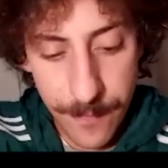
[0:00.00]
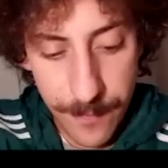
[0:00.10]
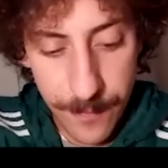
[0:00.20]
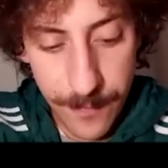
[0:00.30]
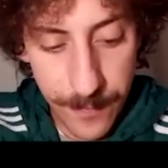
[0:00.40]

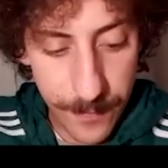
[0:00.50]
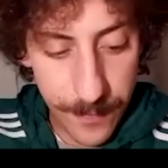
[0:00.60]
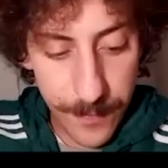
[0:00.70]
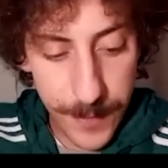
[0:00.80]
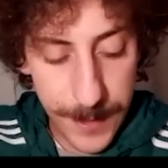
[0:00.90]

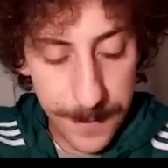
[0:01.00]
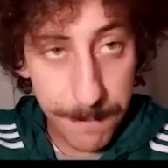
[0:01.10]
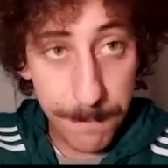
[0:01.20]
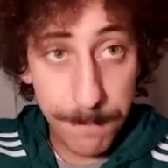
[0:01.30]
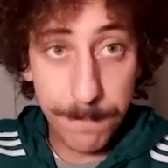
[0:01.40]

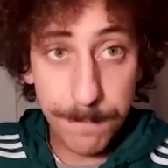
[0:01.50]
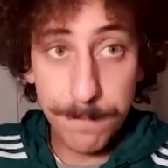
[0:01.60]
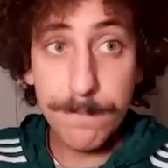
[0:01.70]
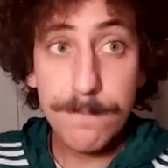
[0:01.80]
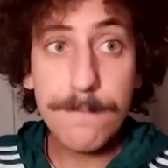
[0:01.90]

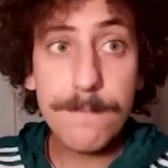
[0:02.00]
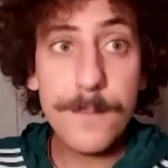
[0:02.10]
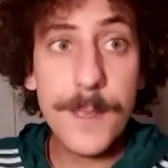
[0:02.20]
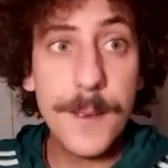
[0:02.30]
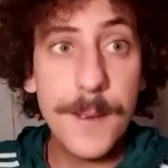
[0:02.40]

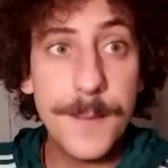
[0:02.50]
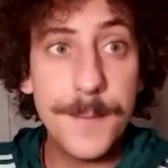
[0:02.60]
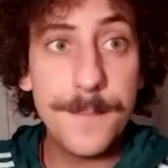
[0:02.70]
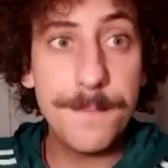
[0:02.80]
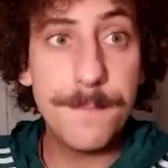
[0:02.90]

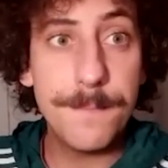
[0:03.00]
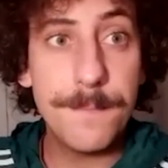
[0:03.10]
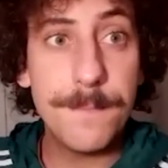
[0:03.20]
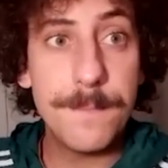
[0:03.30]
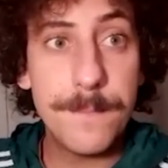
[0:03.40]

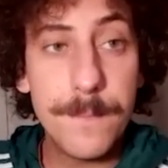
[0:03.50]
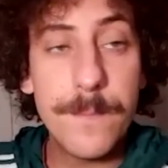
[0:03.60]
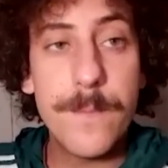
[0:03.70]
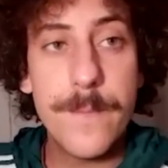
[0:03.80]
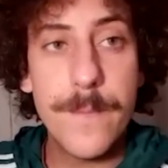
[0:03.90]

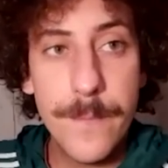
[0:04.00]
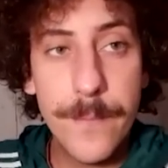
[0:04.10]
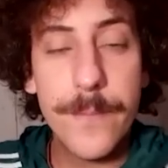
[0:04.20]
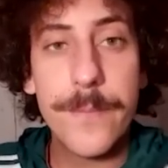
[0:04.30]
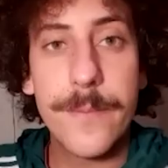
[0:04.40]

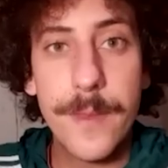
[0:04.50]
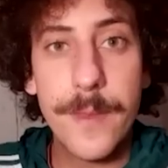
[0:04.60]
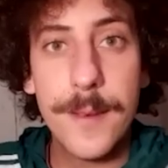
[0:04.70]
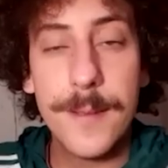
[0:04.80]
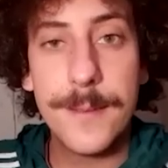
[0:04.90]

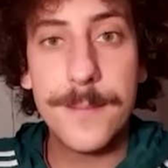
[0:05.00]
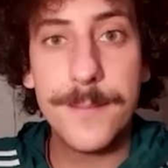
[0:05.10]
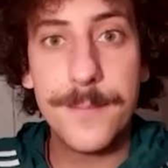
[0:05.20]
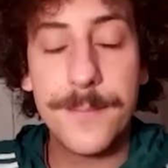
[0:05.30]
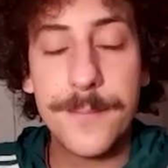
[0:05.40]

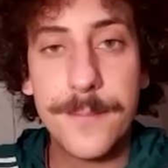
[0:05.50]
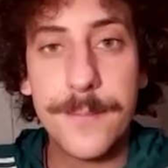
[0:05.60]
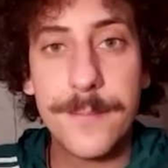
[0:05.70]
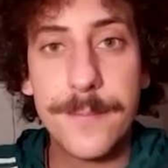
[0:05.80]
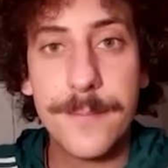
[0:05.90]
(not speaking)